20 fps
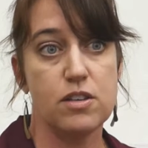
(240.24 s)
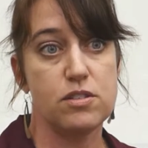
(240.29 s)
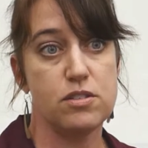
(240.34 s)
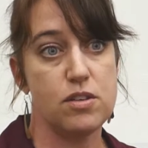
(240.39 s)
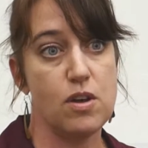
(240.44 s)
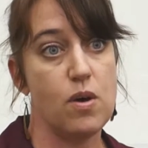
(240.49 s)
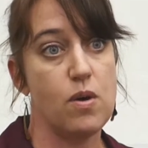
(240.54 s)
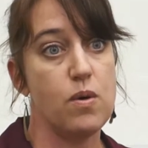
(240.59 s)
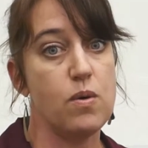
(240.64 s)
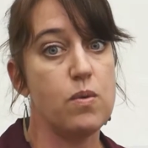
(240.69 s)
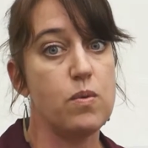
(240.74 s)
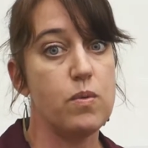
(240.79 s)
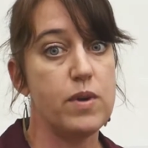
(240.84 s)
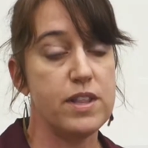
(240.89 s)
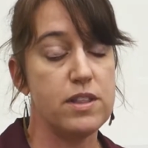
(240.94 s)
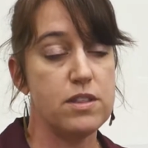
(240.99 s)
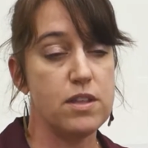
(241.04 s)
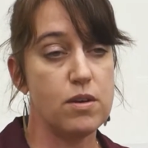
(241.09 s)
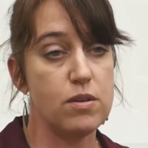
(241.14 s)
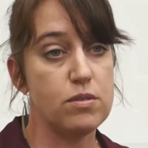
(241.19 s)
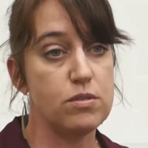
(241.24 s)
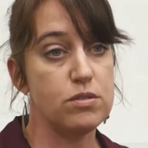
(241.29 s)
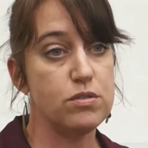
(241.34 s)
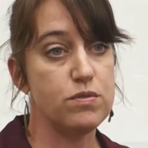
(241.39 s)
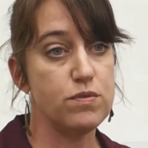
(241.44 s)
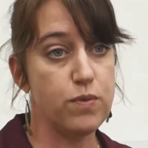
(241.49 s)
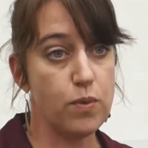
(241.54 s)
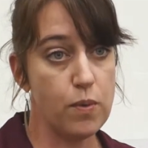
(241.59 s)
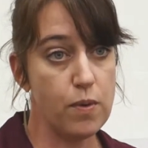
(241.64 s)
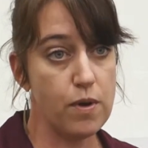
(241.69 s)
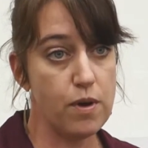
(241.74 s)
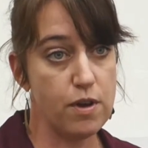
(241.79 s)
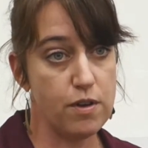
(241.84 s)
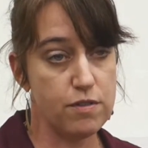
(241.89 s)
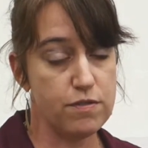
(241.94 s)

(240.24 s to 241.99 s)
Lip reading: So with those 4